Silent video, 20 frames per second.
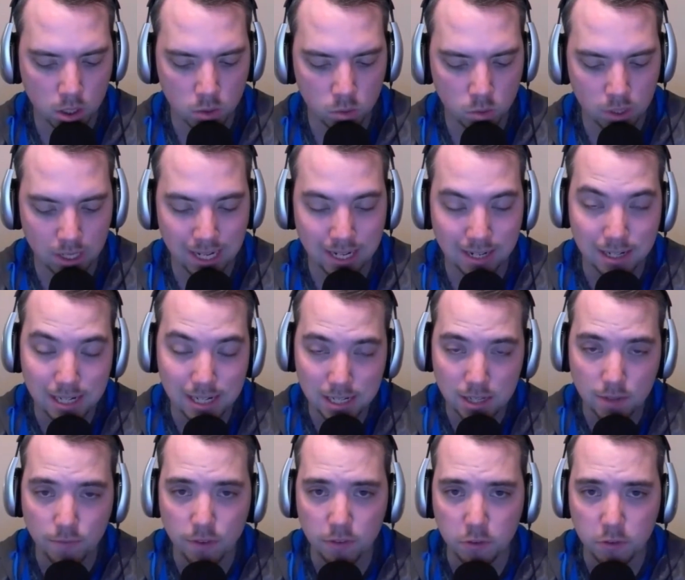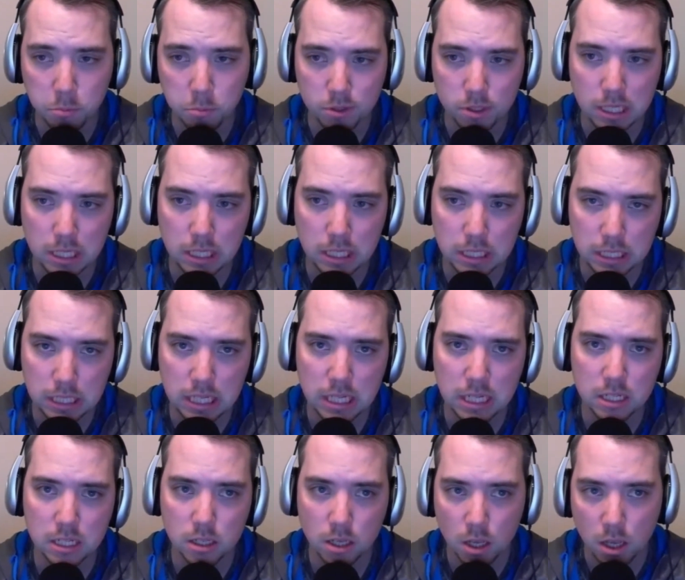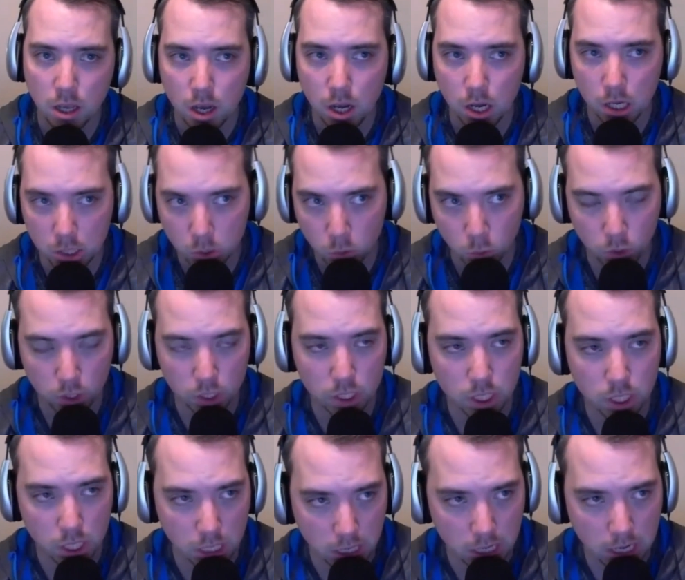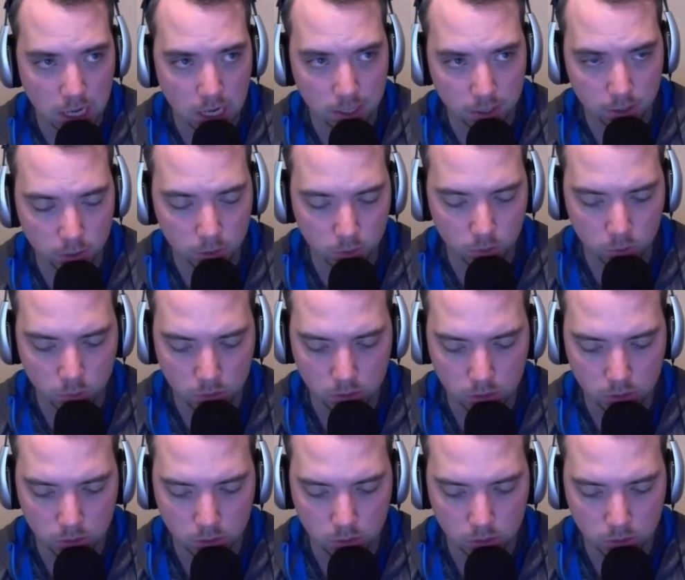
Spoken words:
owned in less than 50% of leagues, according to Yahoo